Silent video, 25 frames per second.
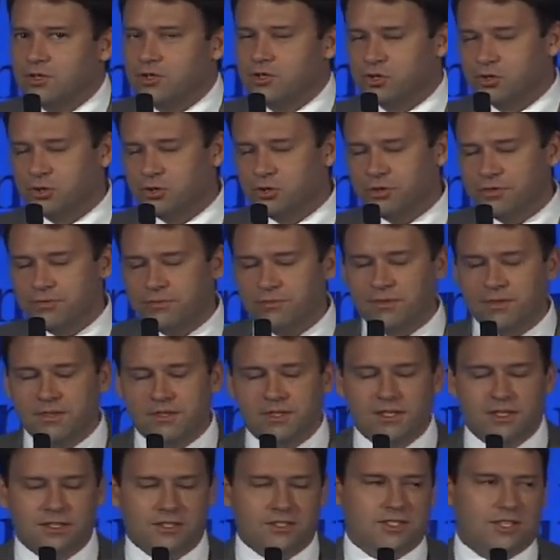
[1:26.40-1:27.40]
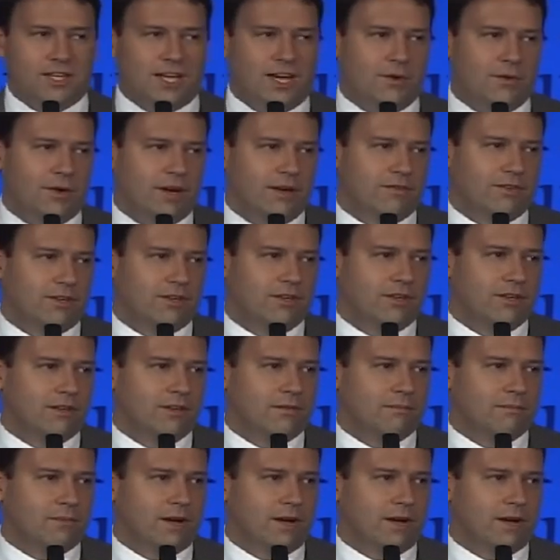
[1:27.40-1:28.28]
Truth is, however,